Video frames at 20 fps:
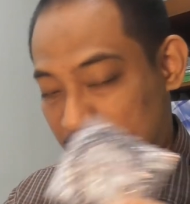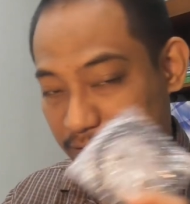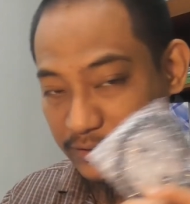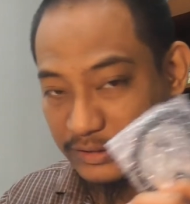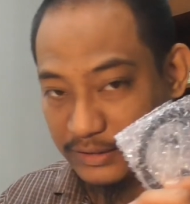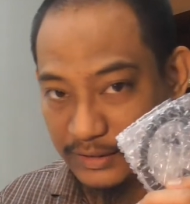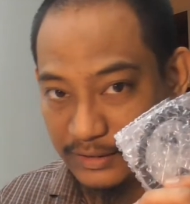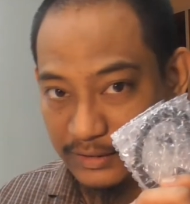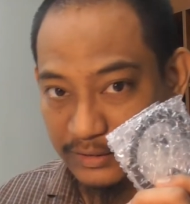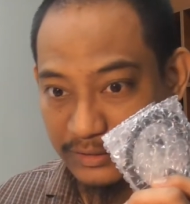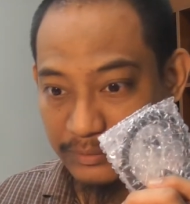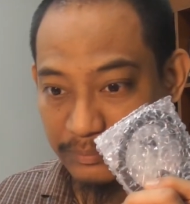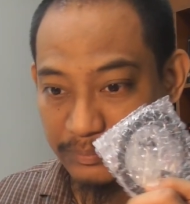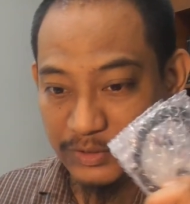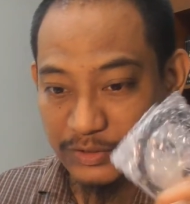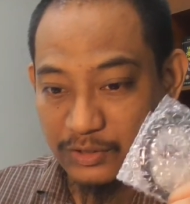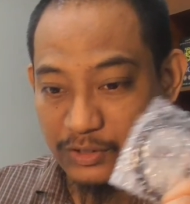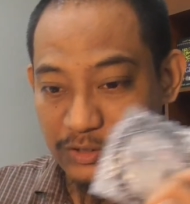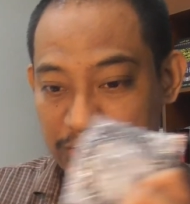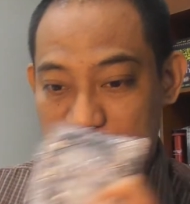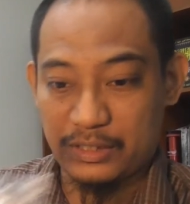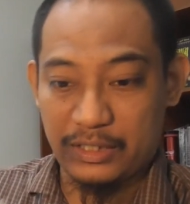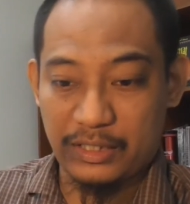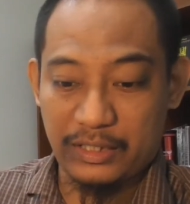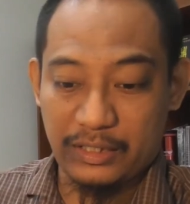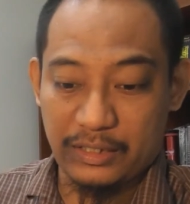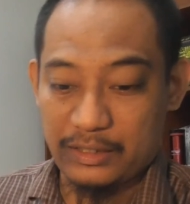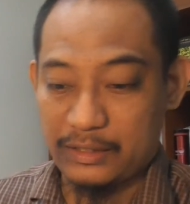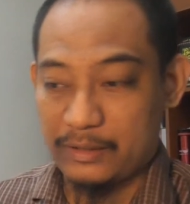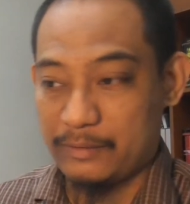I think because
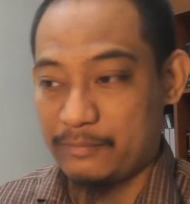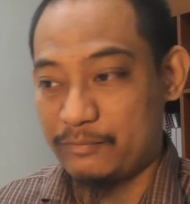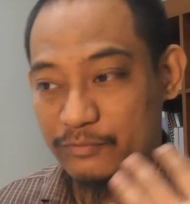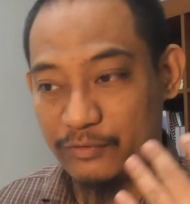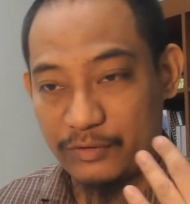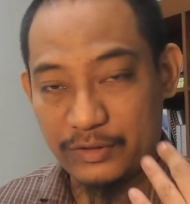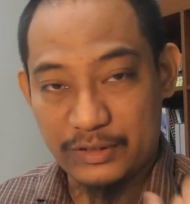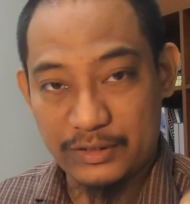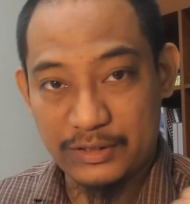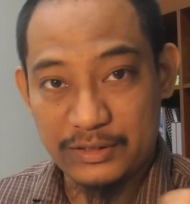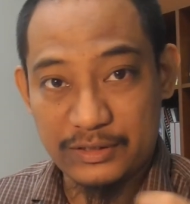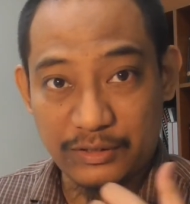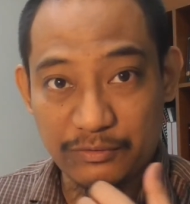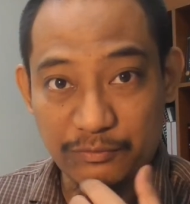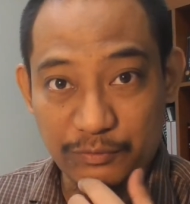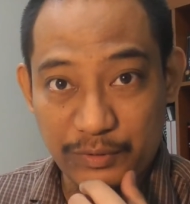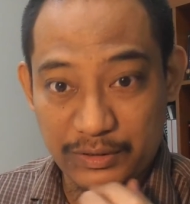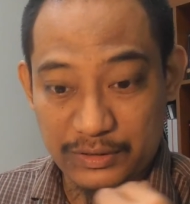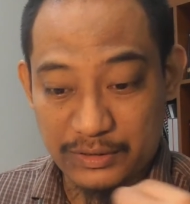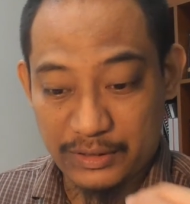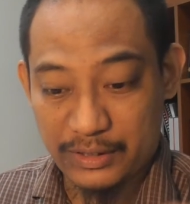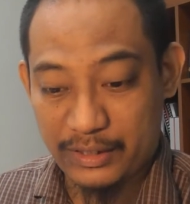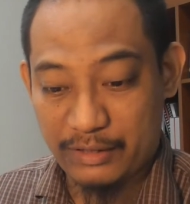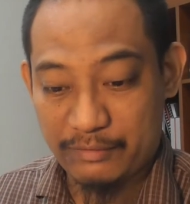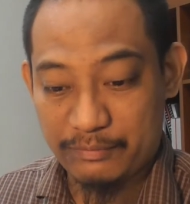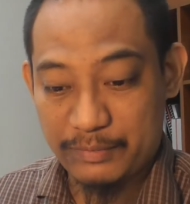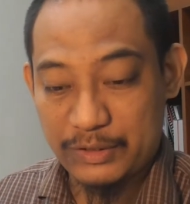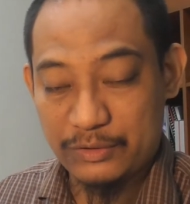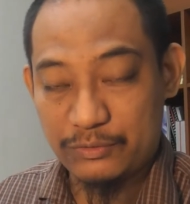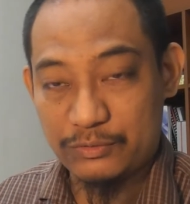for the recent weeks I
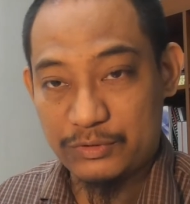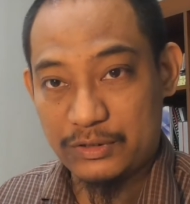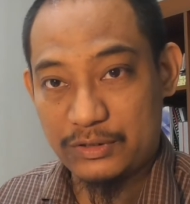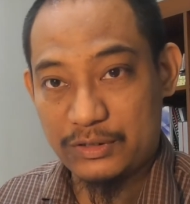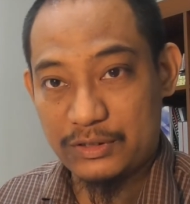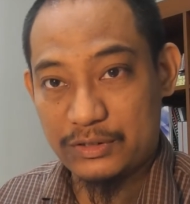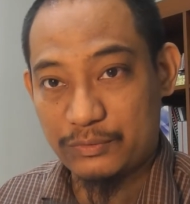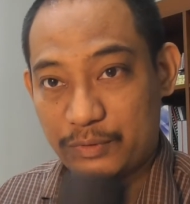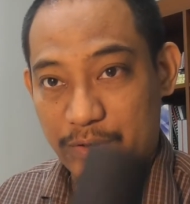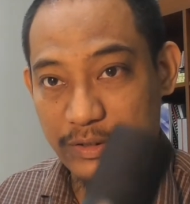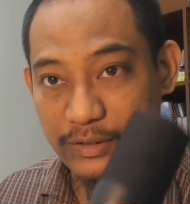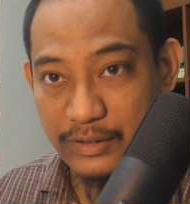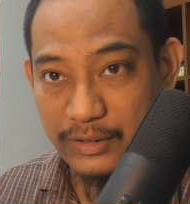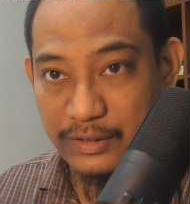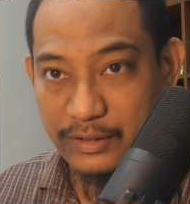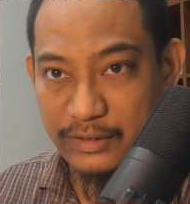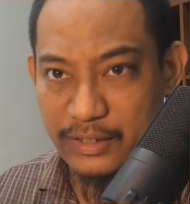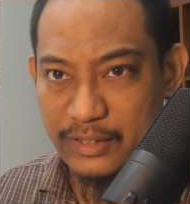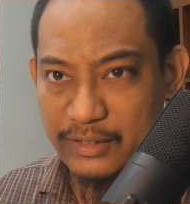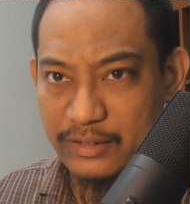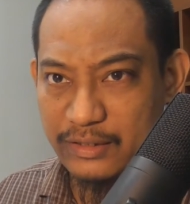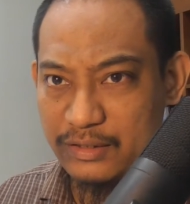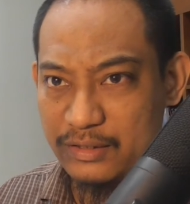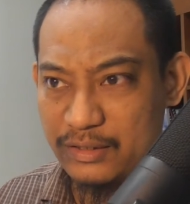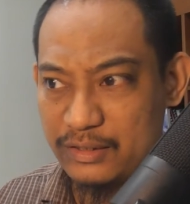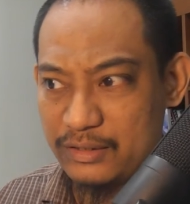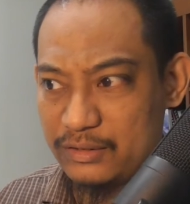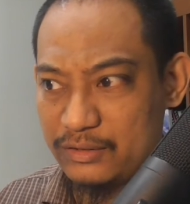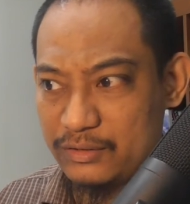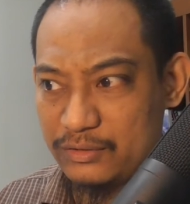have been using this one, and I
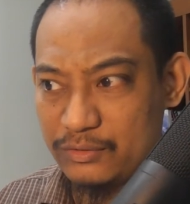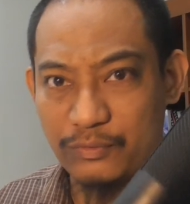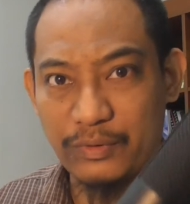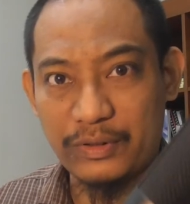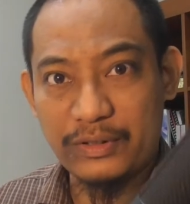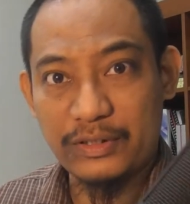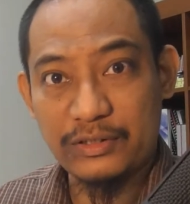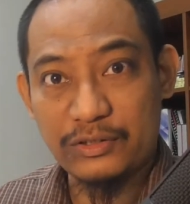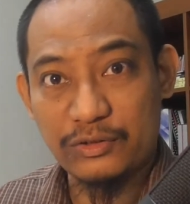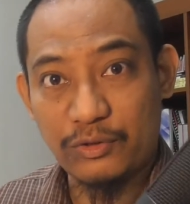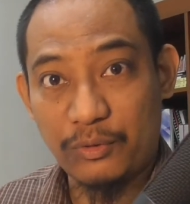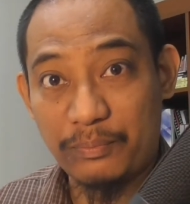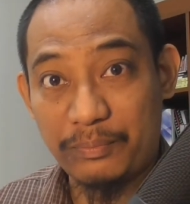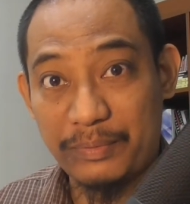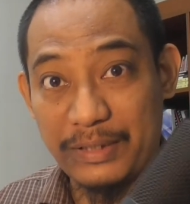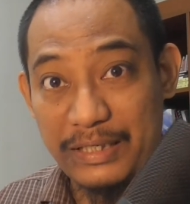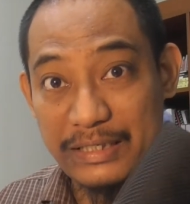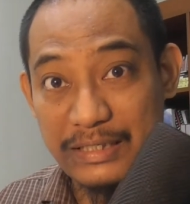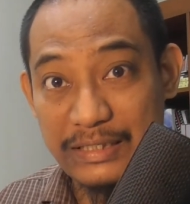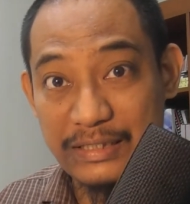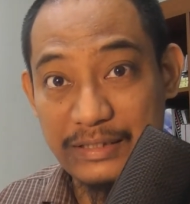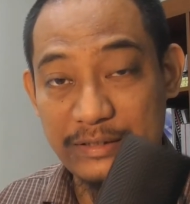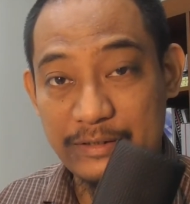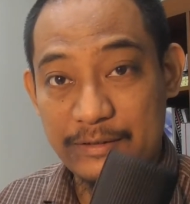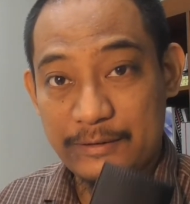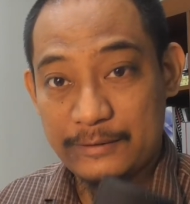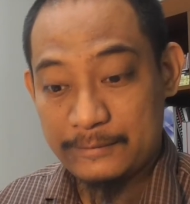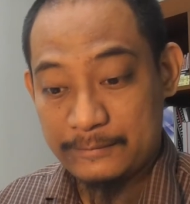think no one is complaining.